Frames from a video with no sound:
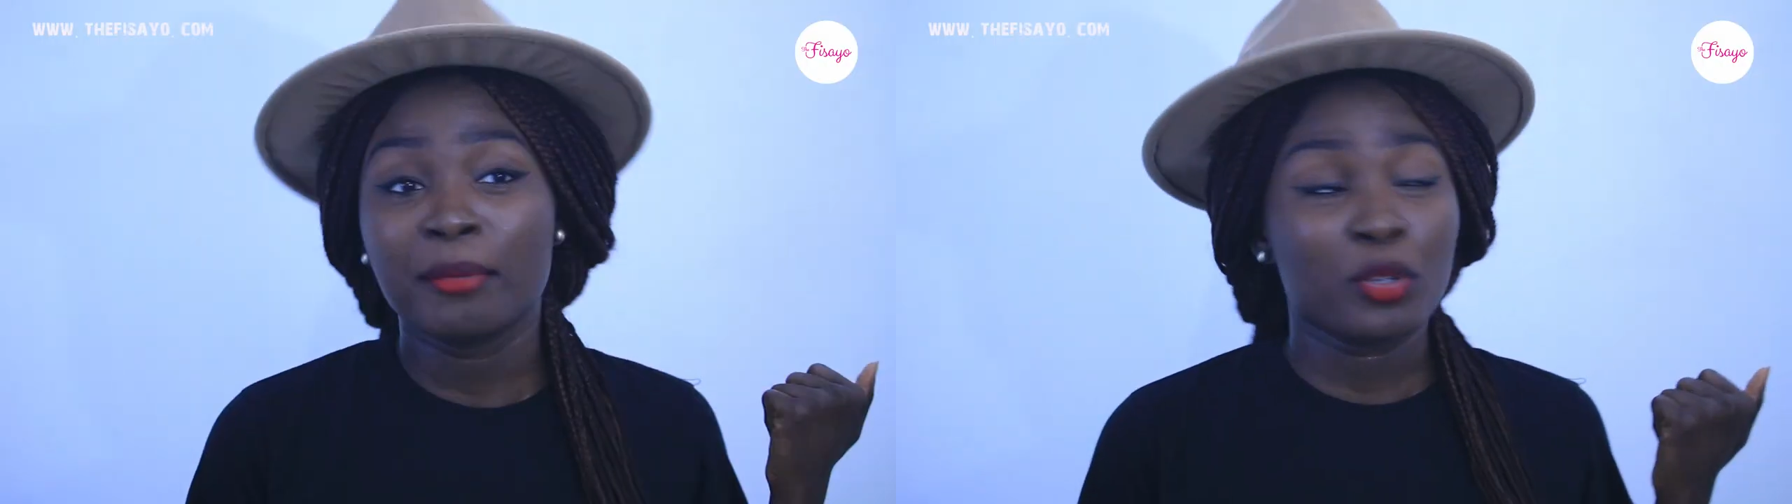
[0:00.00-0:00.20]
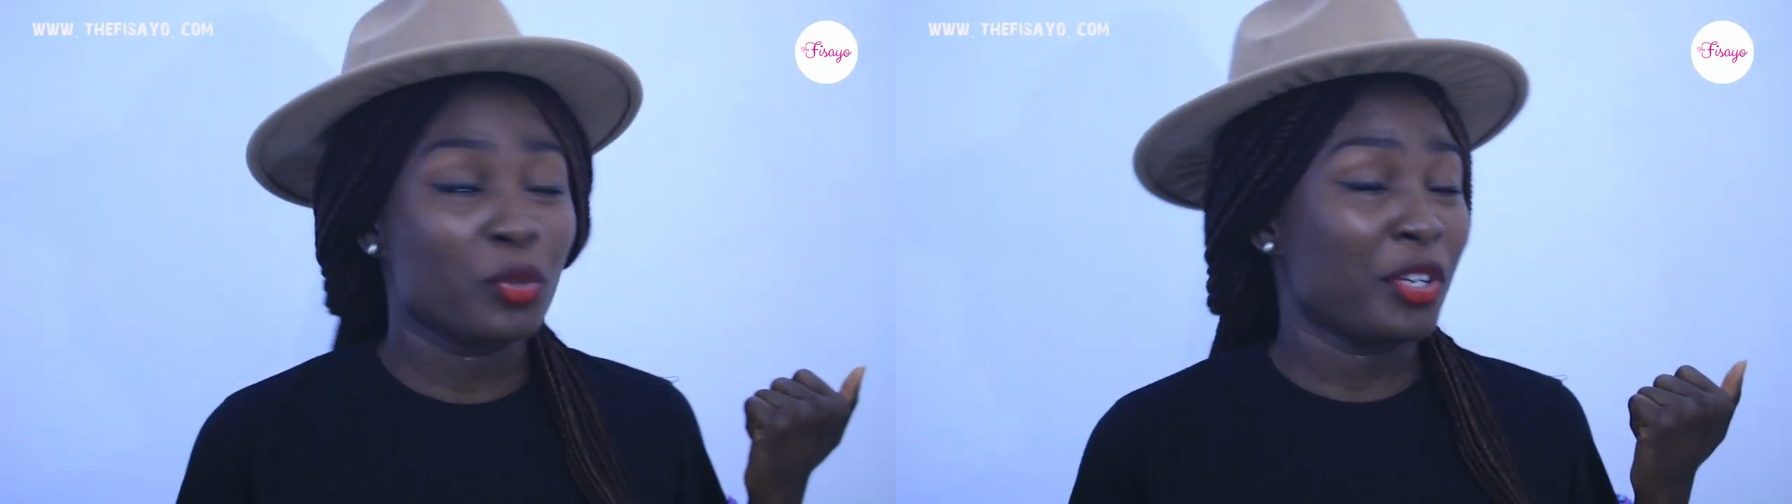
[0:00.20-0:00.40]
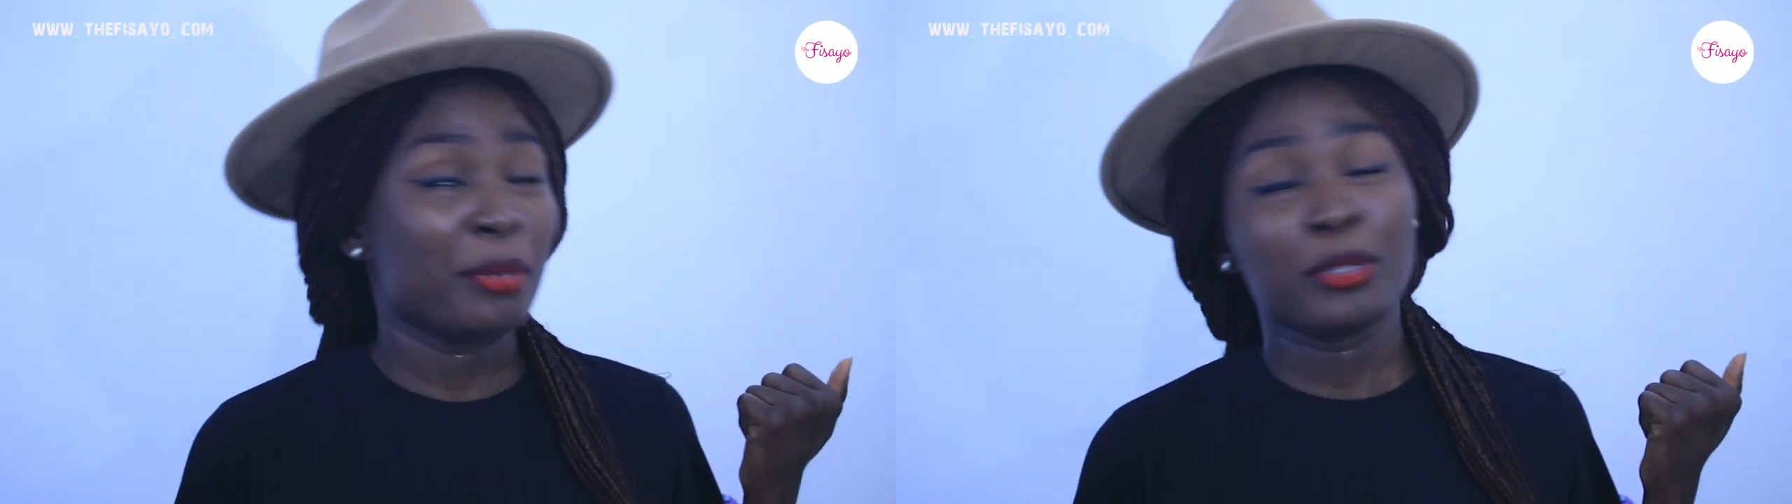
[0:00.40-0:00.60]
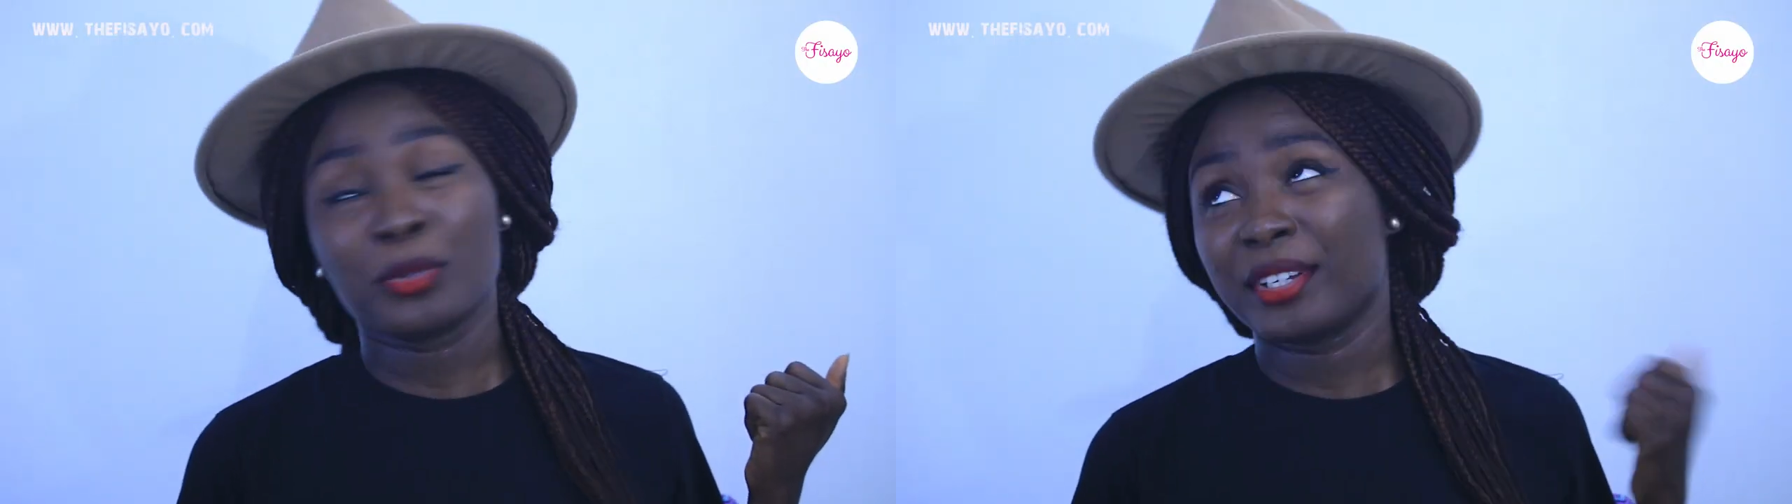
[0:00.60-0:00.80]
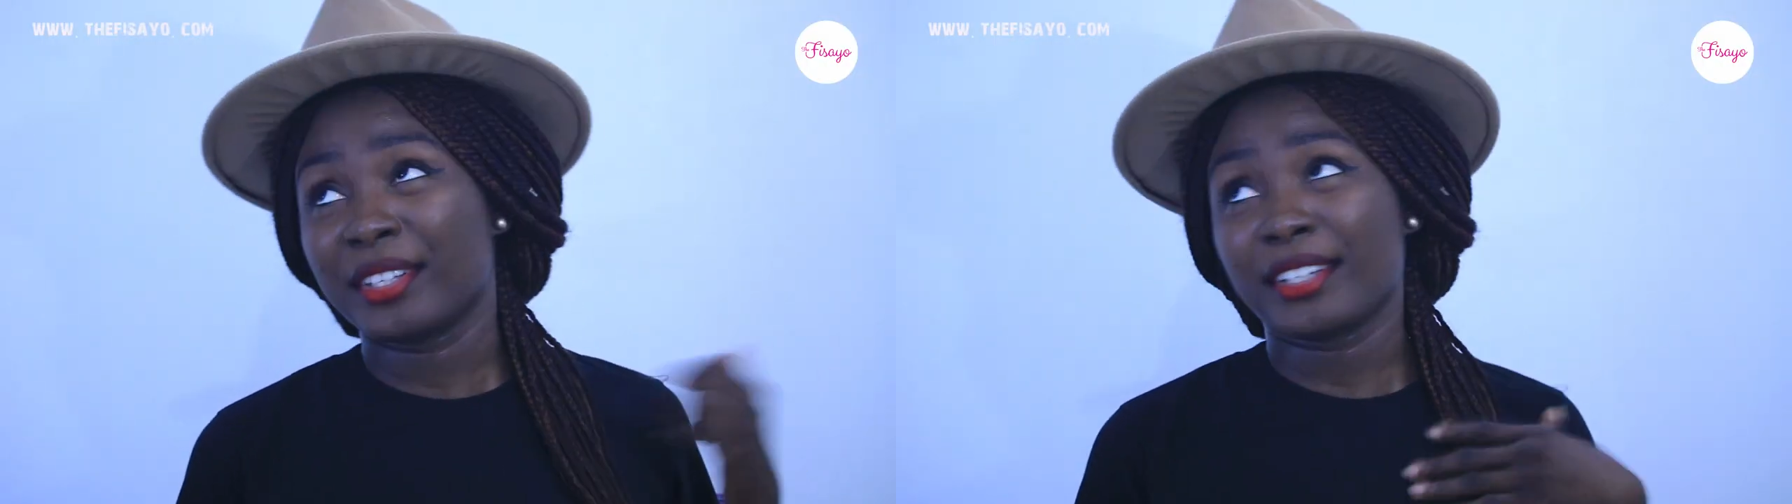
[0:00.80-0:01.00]
females were not able
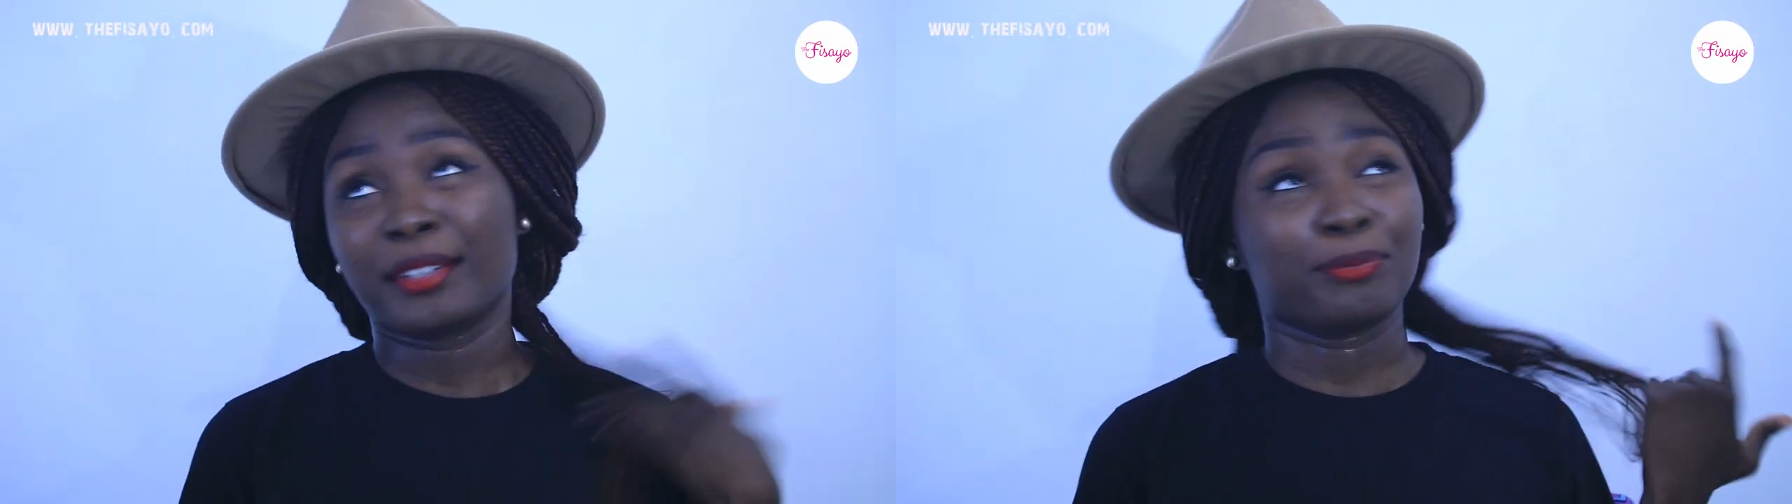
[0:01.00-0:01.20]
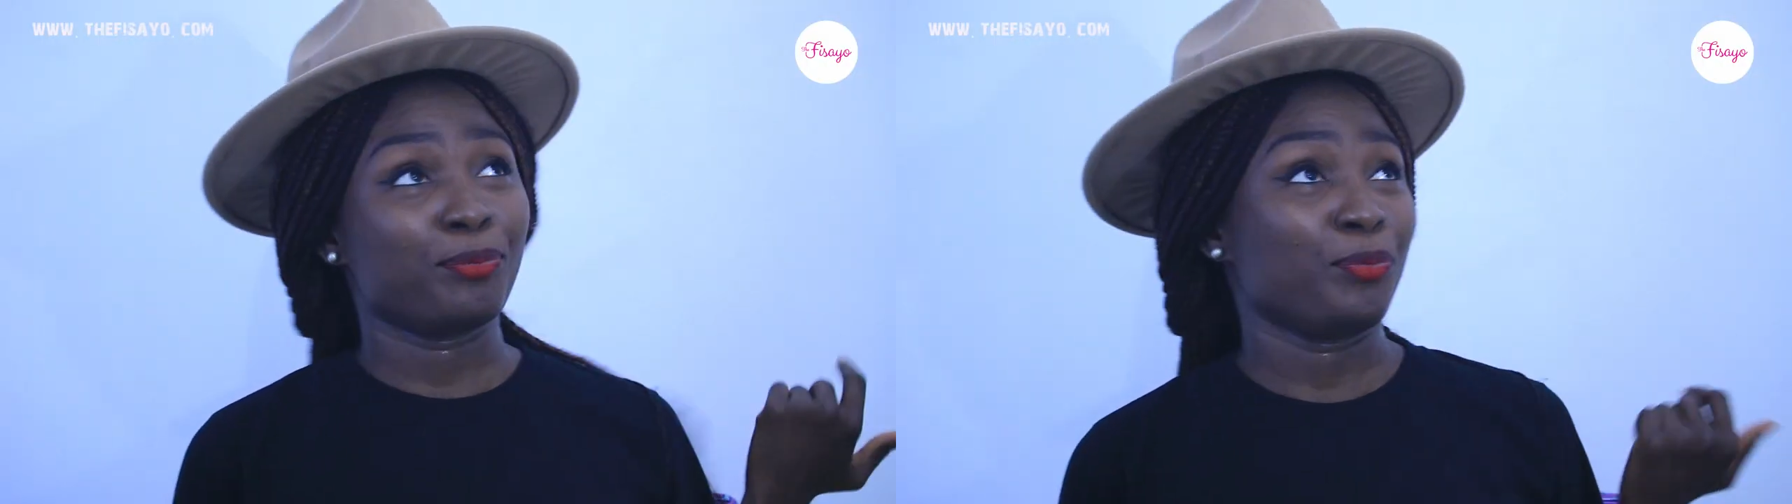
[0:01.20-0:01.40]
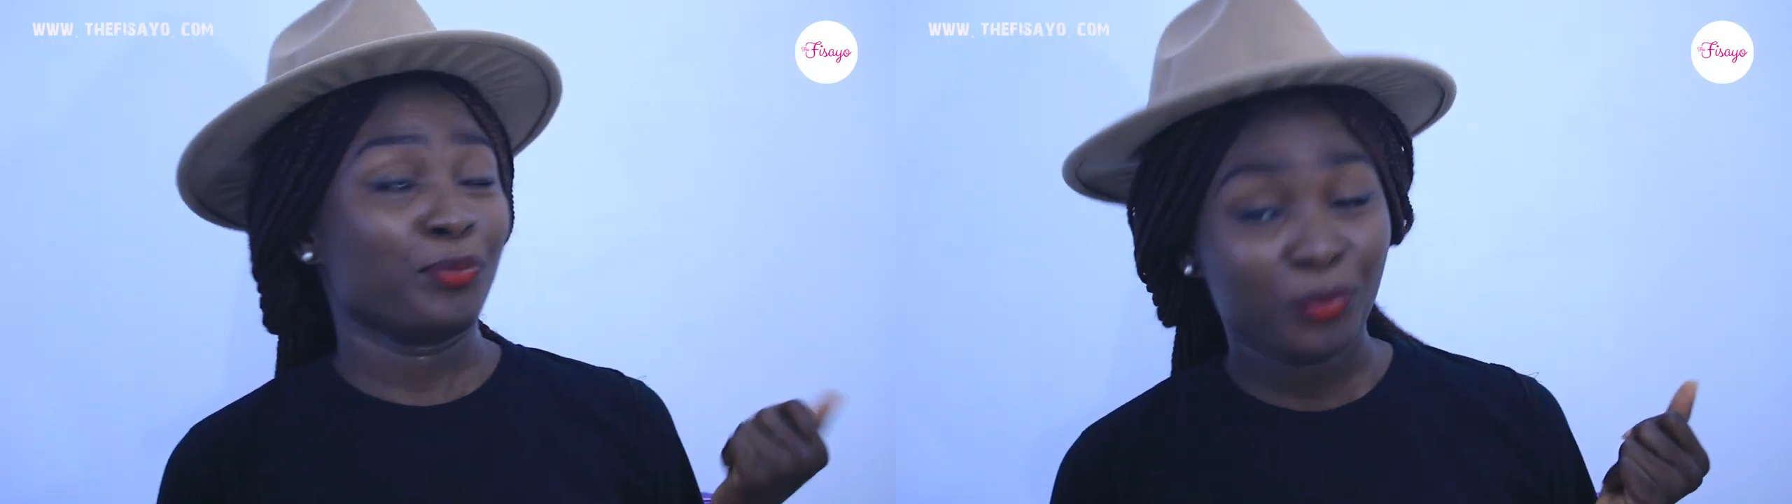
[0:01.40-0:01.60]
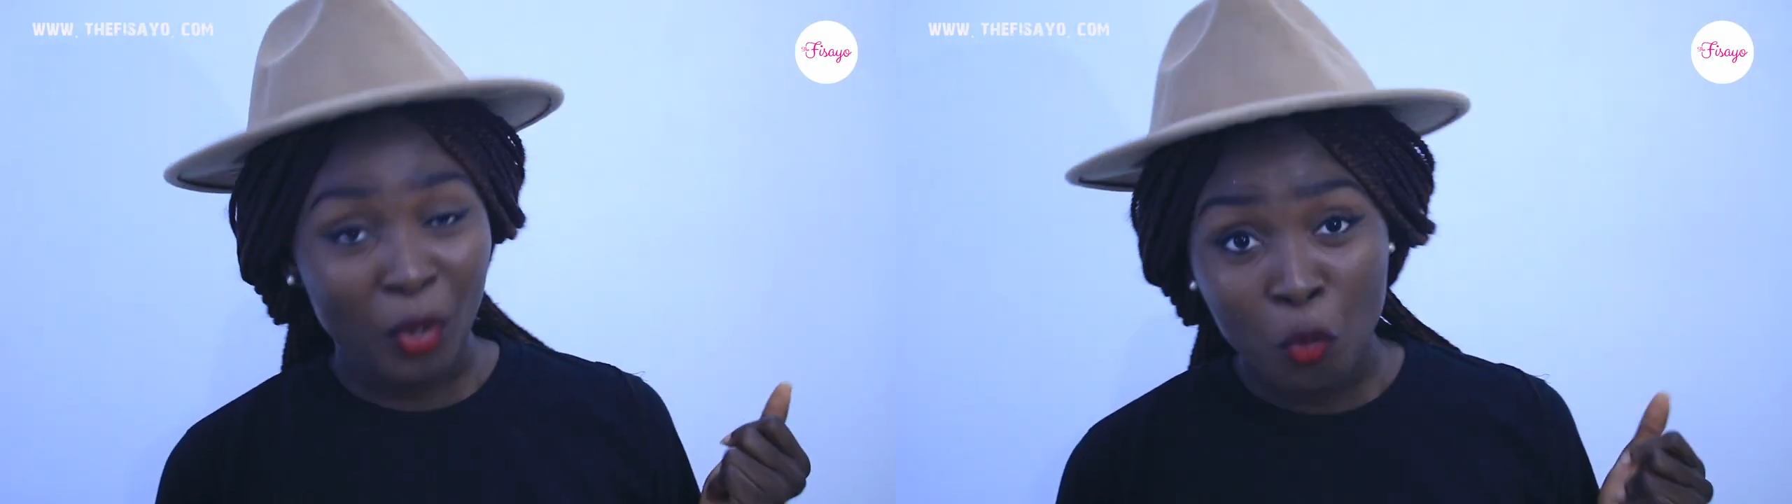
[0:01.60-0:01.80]
to enter. Mm-hmm.